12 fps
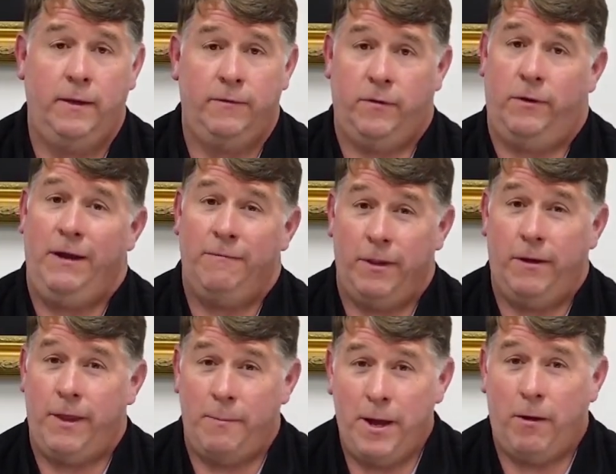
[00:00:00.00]
So even though
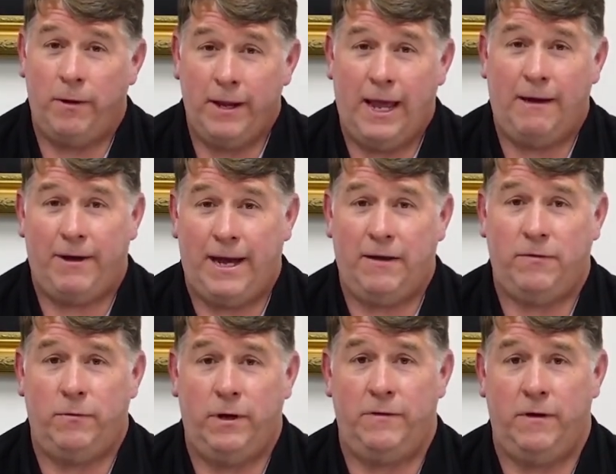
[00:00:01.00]
they may only have a high
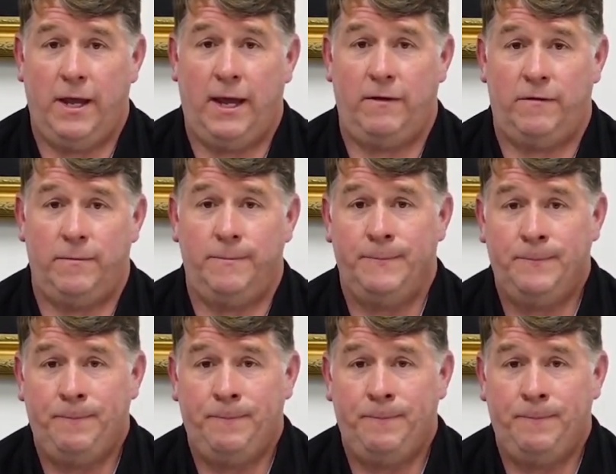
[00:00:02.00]
school education,